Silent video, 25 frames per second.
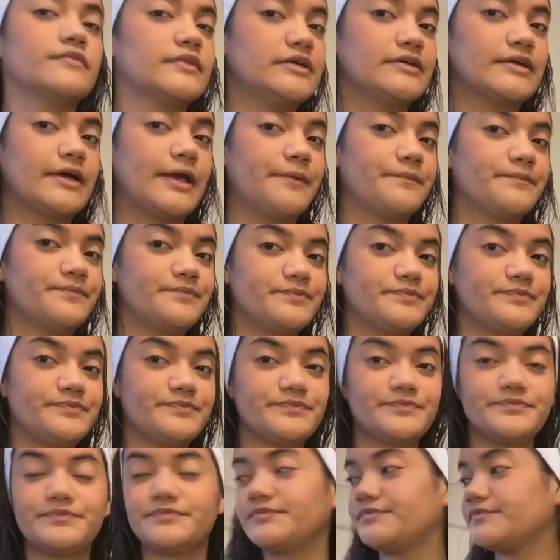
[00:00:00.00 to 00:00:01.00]

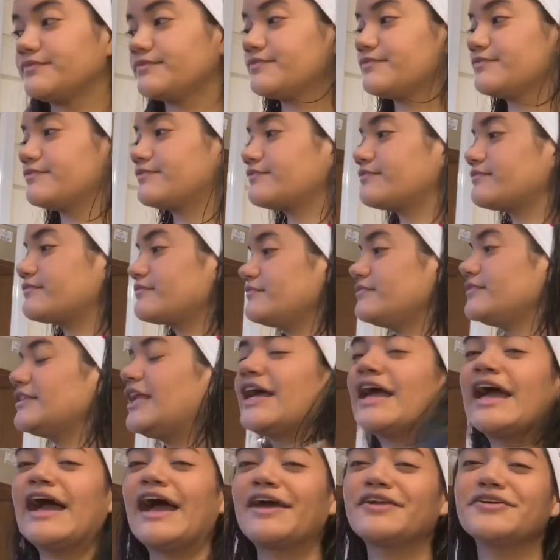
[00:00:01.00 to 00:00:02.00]
Okay.